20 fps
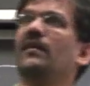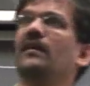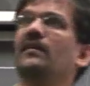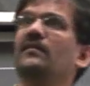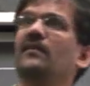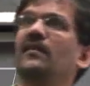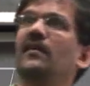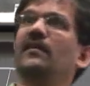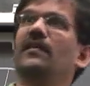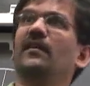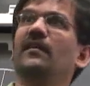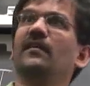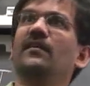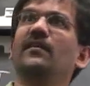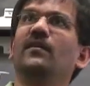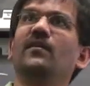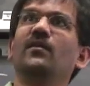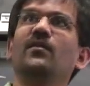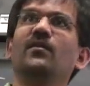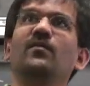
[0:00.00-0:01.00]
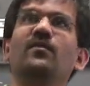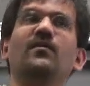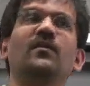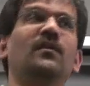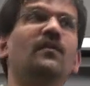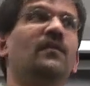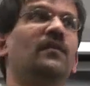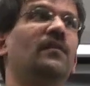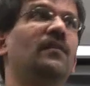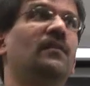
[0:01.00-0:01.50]
translate into
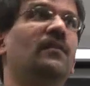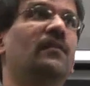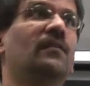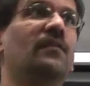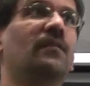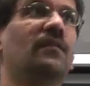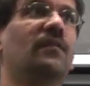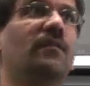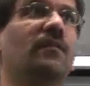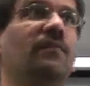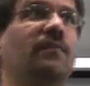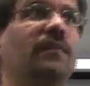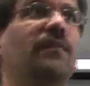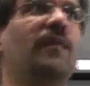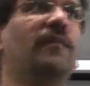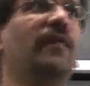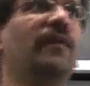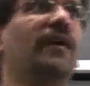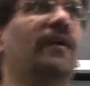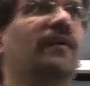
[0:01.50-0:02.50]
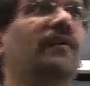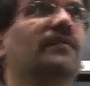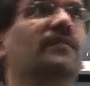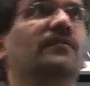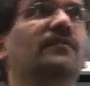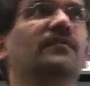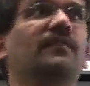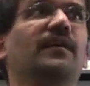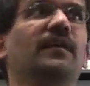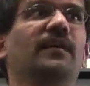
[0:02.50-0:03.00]
memory
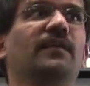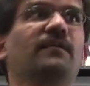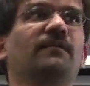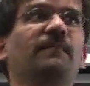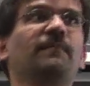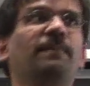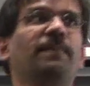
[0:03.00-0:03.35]
addresses, right?